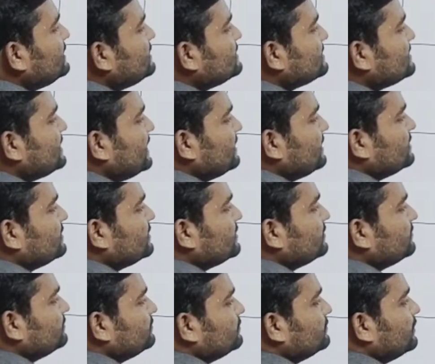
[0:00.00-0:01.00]
set.
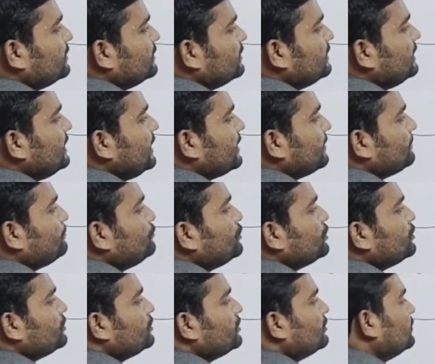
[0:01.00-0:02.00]
Clear?
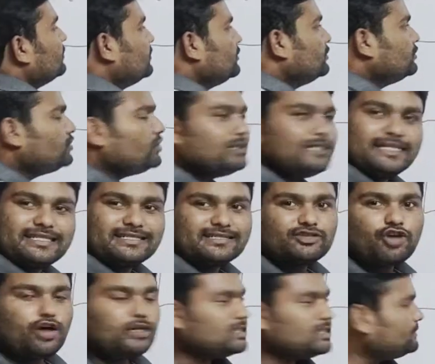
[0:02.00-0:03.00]
So this
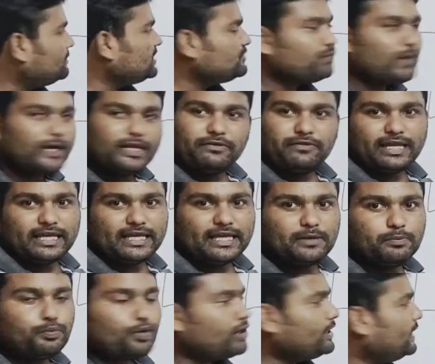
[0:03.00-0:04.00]
concept is very
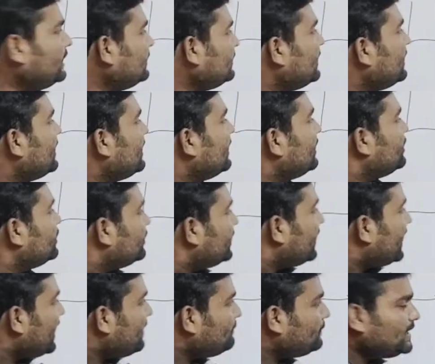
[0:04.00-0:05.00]
important.
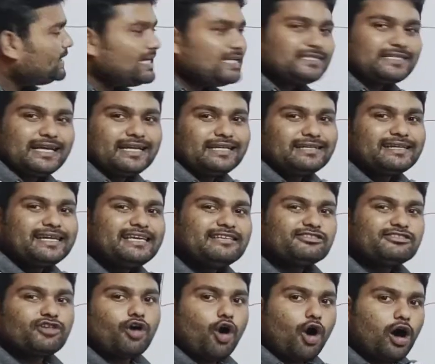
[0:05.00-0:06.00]
Empty set
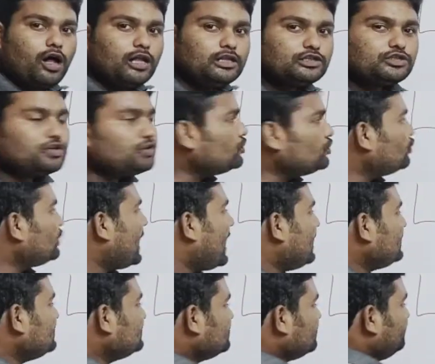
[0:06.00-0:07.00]
is also known
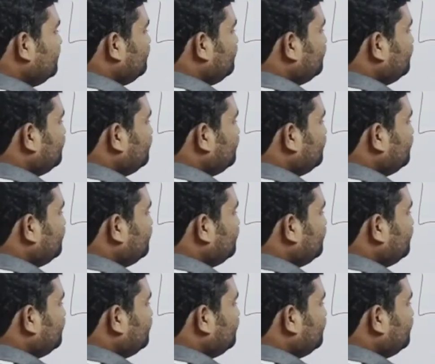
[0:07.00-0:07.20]
as